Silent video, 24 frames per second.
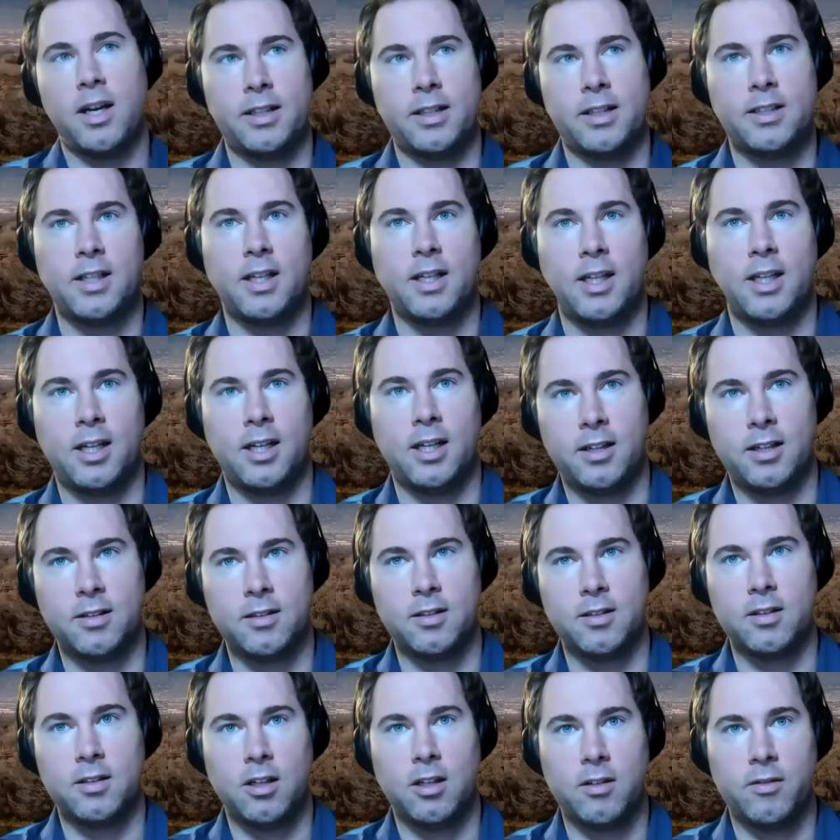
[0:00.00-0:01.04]
and
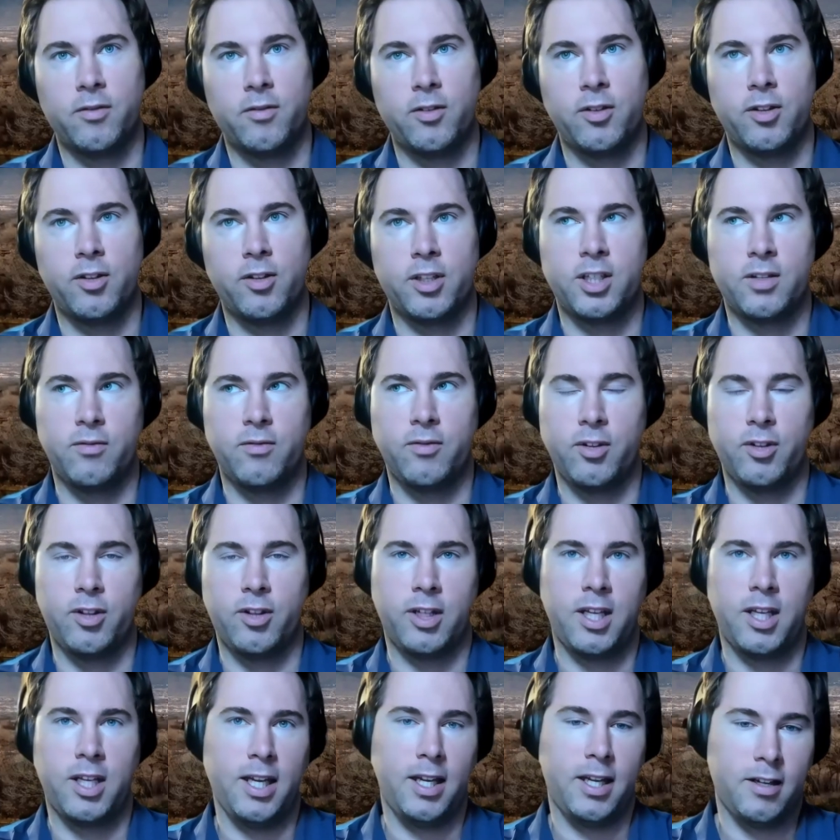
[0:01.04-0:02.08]
for
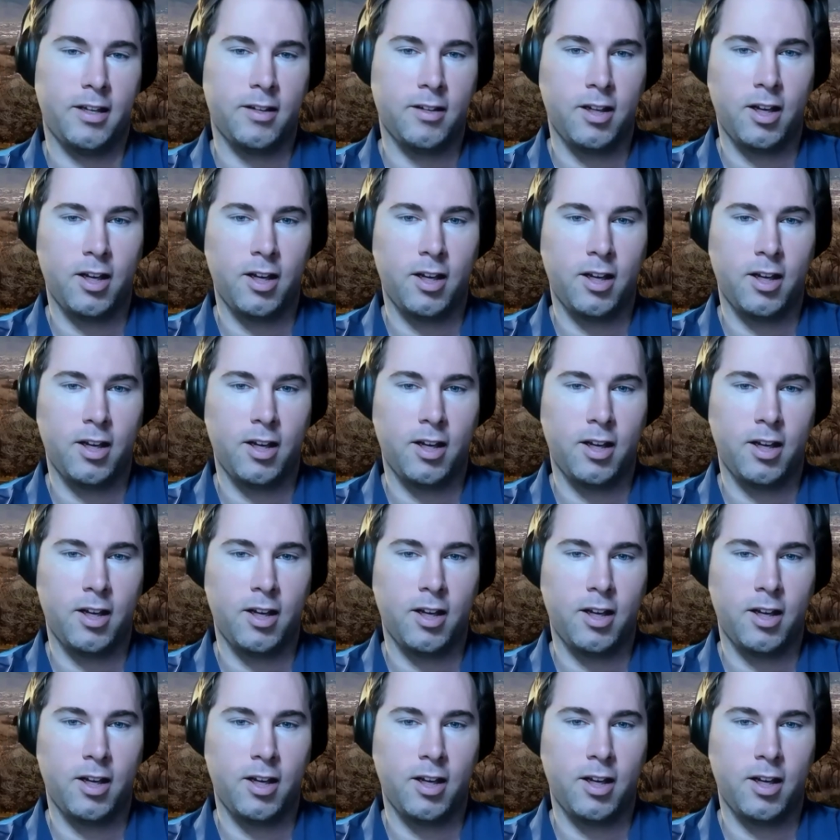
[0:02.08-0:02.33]
the kid,